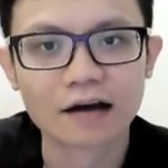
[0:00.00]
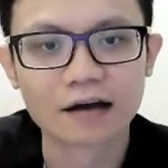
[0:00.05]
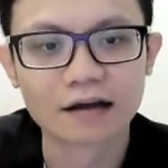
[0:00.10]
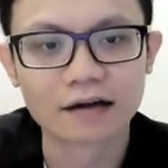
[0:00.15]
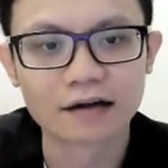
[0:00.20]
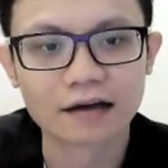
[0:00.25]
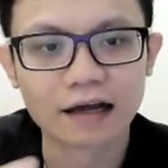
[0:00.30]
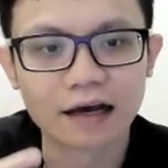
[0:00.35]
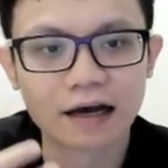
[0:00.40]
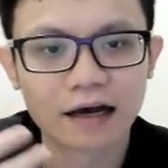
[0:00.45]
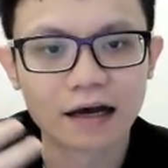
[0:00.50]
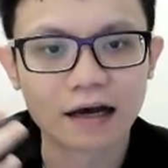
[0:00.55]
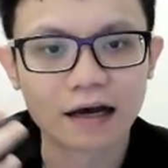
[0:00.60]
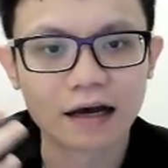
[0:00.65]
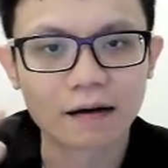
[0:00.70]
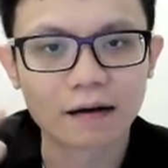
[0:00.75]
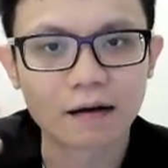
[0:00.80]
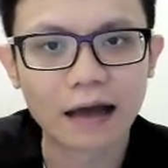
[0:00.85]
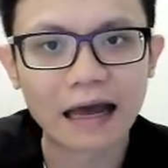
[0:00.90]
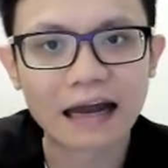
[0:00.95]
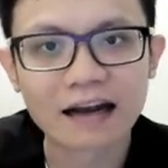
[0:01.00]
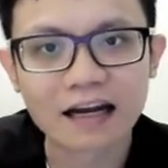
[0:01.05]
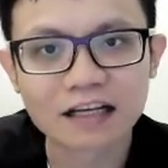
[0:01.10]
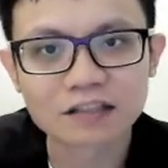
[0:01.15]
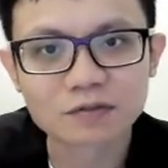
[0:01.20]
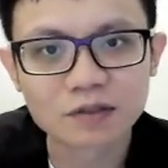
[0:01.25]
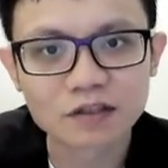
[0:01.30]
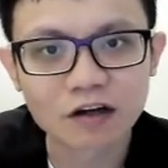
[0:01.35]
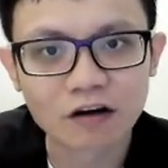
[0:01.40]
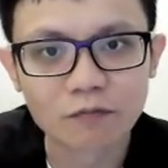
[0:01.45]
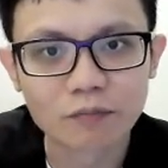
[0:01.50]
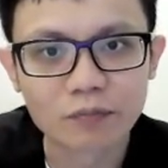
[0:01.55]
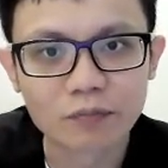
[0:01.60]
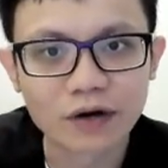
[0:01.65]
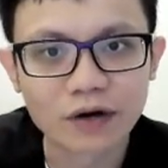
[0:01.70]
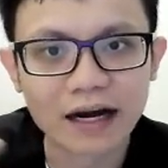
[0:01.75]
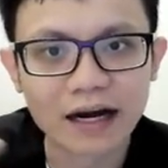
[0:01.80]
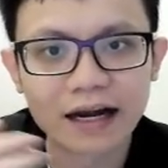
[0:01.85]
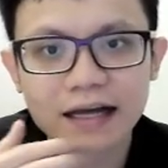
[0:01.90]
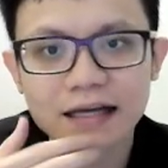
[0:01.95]
their enlargement of
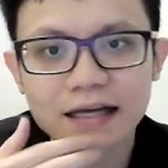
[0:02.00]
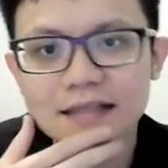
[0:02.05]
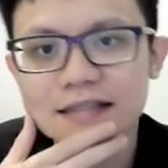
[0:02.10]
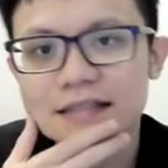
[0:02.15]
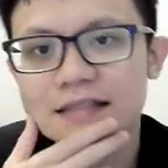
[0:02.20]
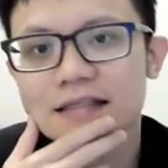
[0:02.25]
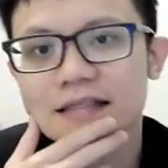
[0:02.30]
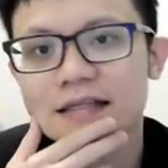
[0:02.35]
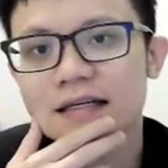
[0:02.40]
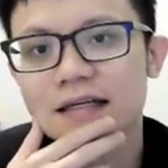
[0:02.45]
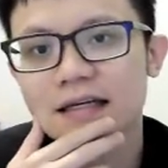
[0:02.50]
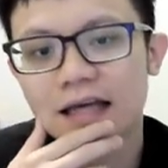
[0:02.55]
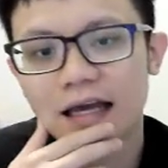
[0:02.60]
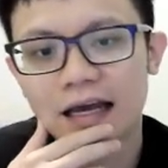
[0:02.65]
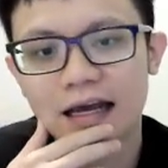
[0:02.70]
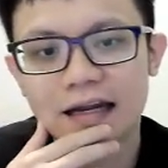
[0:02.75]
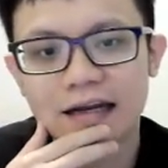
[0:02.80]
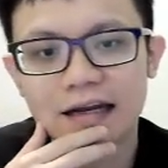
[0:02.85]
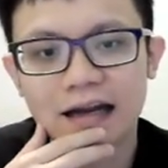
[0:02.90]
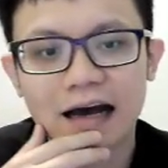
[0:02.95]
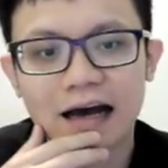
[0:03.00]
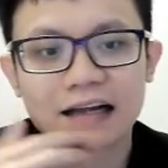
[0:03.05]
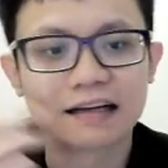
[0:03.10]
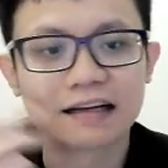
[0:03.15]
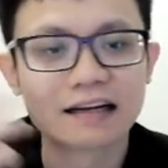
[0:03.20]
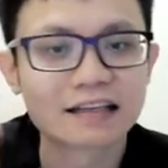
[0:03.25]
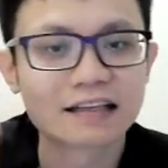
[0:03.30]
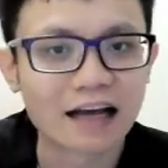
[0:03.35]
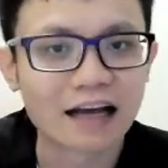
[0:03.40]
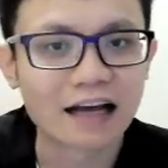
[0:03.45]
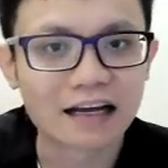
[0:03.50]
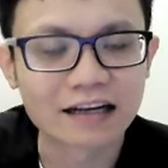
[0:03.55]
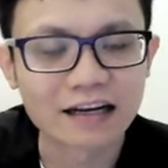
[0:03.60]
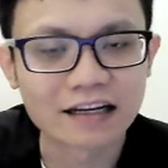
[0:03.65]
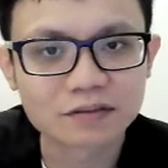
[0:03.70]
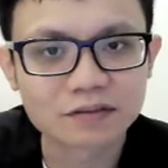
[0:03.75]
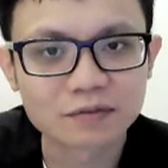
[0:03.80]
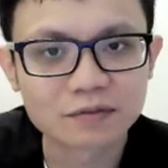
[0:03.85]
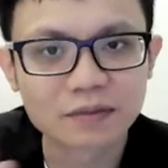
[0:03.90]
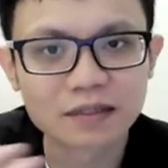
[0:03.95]
breast and
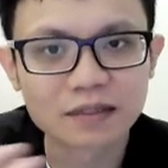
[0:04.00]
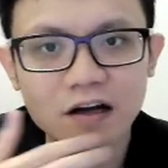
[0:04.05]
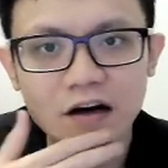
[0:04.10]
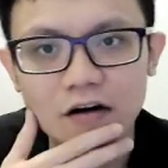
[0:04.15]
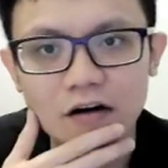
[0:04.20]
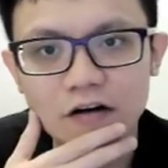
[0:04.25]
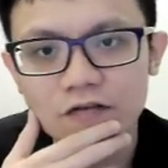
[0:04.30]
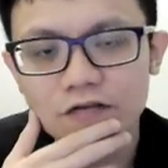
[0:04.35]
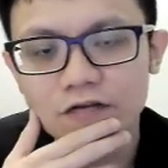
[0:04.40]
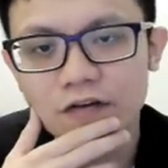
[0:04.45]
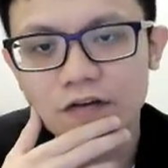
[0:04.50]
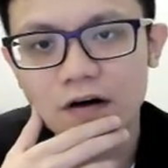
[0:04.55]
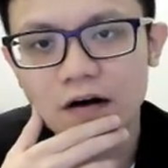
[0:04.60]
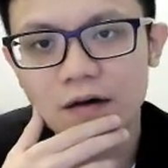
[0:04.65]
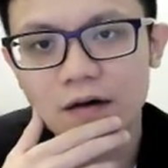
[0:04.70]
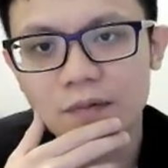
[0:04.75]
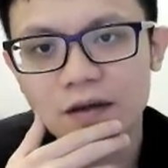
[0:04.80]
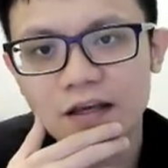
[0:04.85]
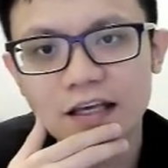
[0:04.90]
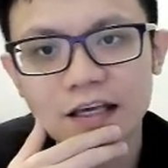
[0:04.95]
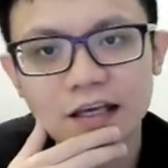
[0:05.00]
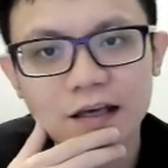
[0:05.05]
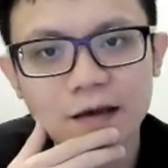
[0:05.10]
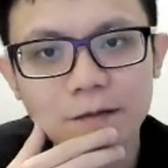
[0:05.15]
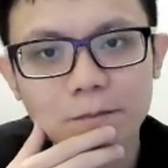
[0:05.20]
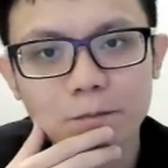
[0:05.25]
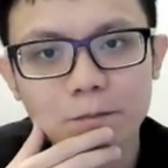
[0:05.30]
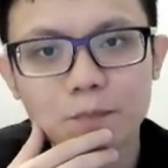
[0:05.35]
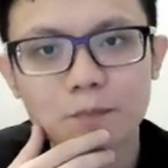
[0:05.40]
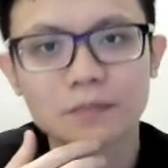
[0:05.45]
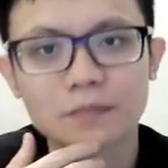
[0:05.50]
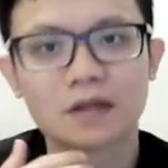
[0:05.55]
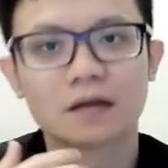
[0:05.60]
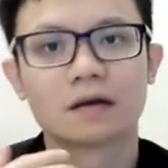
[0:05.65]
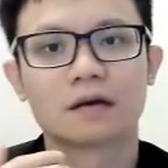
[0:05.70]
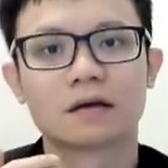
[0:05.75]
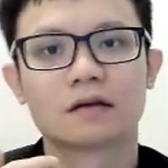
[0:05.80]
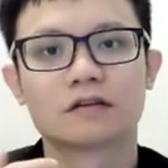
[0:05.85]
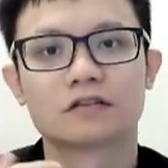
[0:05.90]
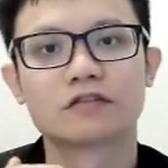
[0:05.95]
enlargement of hip.
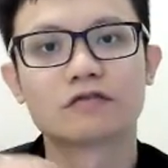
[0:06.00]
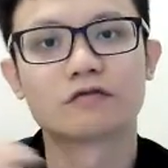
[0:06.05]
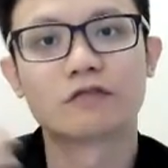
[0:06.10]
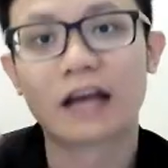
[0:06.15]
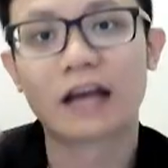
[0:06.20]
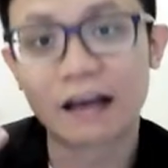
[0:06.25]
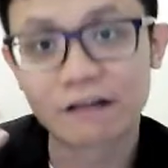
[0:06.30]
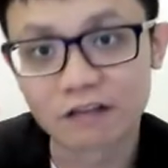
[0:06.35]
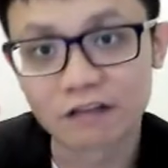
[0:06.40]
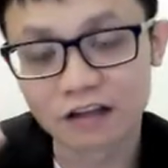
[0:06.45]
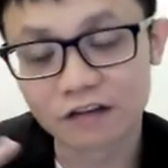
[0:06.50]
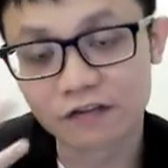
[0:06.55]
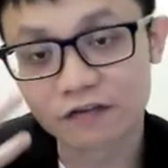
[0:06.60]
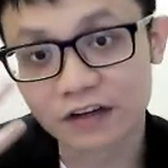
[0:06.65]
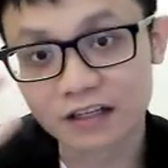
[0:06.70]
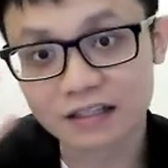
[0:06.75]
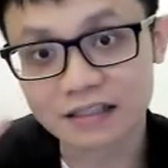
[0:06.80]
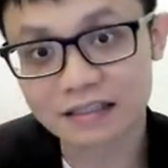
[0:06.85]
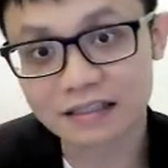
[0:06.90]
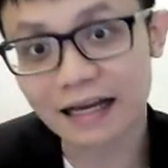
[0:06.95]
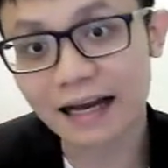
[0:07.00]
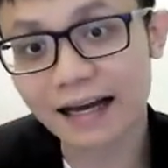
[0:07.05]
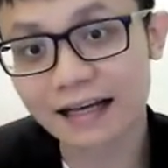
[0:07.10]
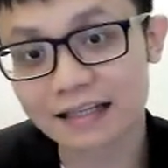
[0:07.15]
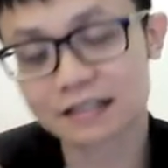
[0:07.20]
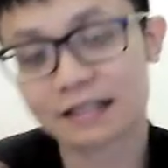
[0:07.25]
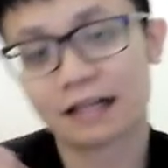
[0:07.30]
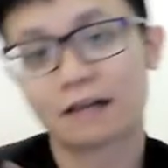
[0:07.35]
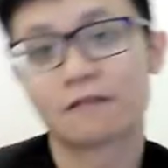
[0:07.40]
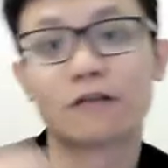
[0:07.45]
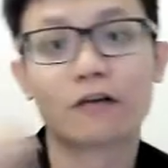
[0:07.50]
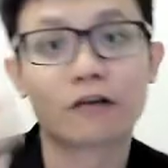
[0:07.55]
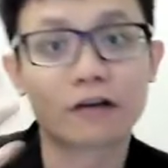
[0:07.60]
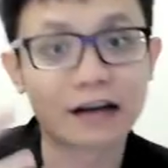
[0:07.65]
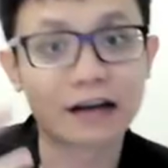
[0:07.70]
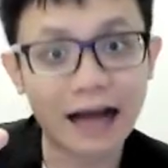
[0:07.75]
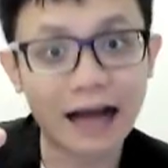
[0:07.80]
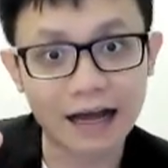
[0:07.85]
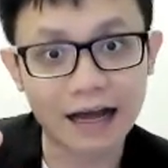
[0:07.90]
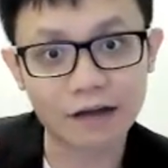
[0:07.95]
So we have different size. Like for
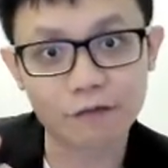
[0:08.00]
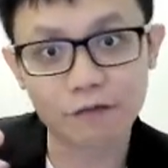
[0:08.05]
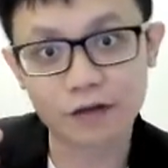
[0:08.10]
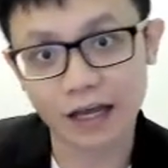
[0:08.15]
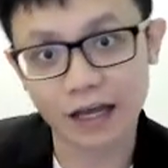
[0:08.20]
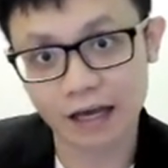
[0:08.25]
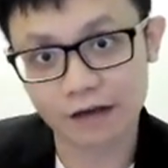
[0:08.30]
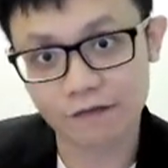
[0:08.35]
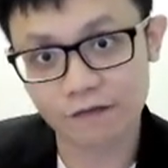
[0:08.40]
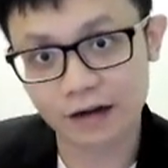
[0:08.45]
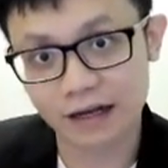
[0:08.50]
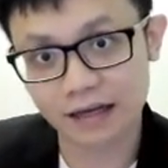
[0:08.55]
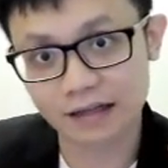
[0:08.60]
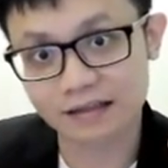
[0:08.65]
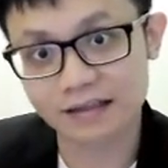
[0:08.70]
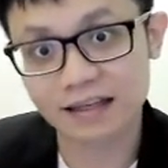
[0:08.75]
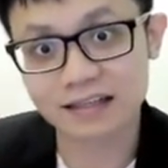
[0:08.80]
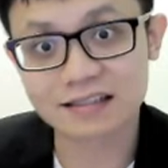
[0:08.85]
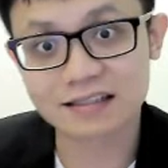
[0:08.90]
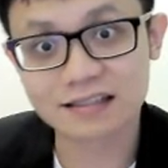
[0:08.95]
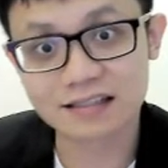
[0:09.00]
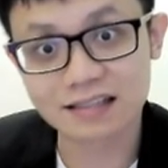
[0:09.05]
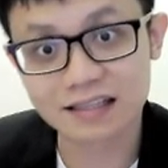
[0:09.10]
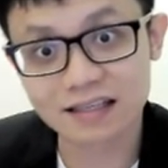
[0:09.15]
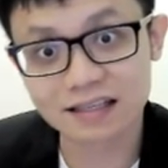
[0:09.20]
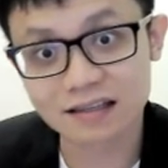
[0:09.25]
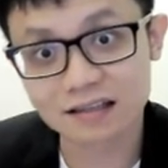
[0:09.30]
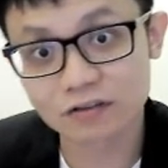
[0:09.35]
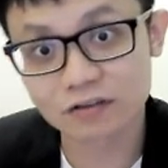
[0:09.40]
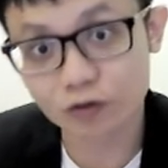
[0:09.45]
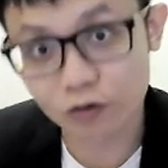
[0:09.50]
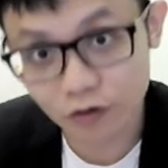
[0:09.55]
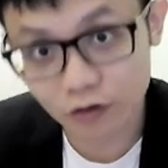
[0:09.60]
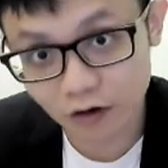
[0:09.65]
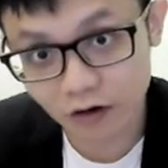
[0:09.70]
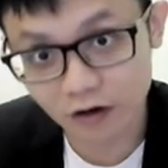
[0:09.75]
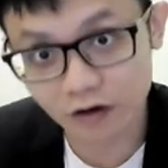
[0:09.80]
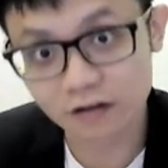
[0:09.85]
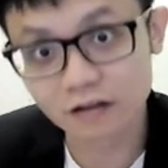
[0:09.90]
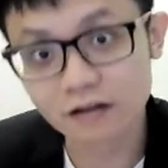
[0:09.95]
guy, we have like
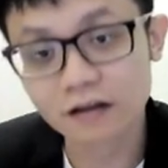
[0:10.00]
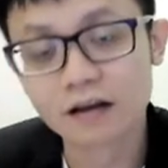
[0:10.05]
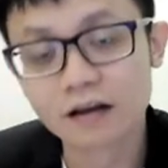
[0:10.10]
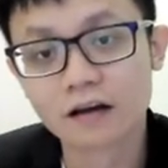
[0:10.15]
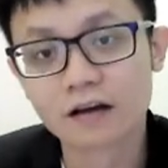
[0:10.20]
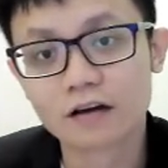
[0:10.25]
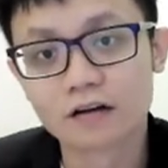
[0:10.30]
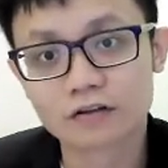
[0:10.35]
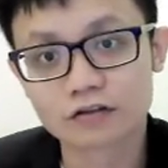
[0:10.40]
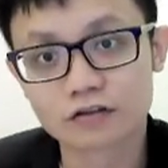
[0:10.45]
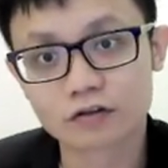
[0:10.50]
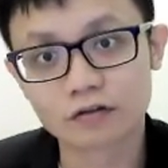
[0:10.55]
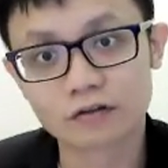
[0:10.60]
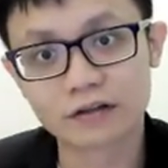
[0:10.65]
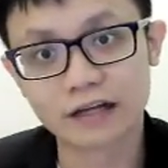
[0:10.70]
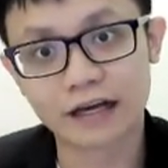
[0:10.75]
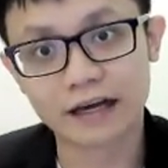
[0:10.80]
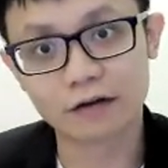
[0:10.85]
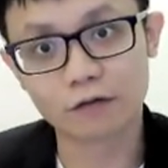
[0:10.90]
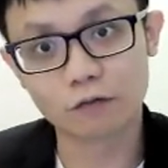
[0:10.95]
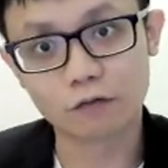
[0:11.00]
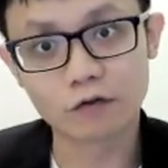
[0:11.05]
testosterone, so that